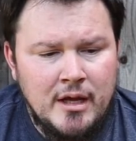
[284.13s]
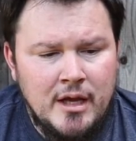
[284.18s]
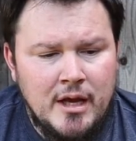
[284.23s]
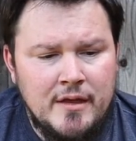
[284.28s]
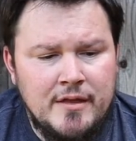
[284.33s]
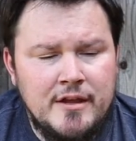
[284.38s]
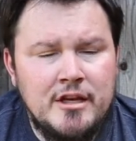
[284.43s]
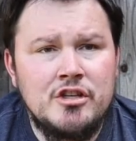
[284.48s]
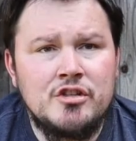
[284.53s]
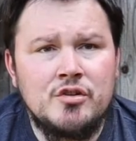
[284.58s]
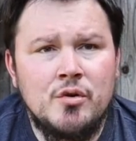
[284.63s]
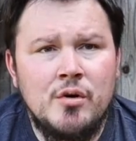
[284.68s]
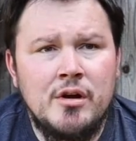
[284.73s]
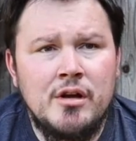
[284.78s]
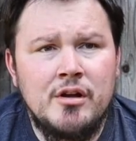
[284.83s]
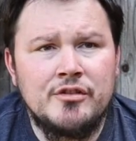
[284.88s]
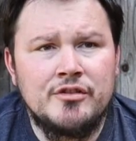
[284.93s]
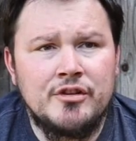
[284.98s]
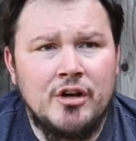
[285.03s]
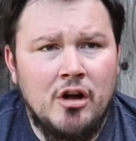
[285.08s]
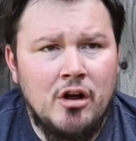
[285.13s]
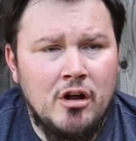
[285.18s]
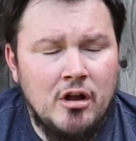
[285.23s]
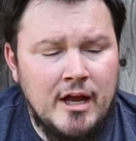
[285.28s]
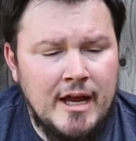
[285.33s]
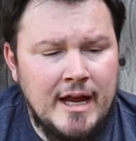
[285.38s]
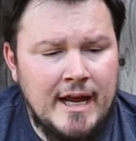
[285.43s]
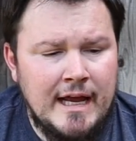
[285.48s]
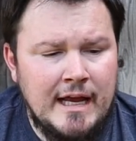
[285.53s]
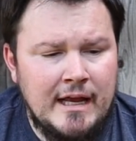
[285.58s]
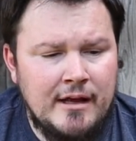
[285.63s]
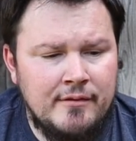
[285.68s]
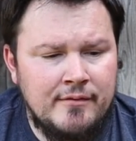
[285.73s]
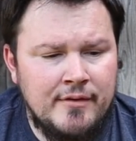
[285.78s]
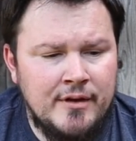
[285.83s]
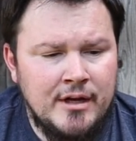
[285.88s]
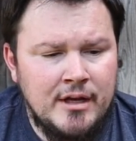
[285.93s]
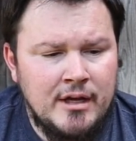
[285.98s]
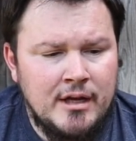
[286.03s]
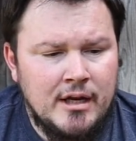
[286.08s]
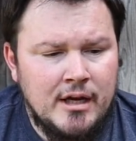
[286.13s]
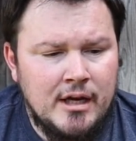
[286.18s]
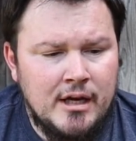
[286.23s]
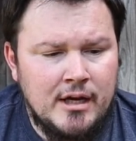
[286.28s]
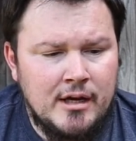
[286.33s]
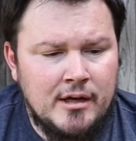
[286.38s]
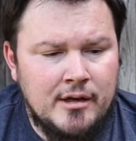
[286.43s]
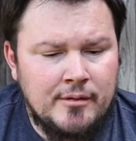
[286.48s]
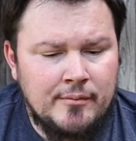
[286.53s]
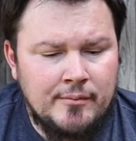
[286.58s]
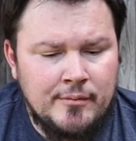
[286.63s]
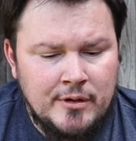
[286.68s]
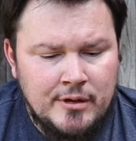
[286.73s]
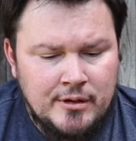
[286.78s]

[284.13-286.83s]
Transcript: And these oils all have, uh,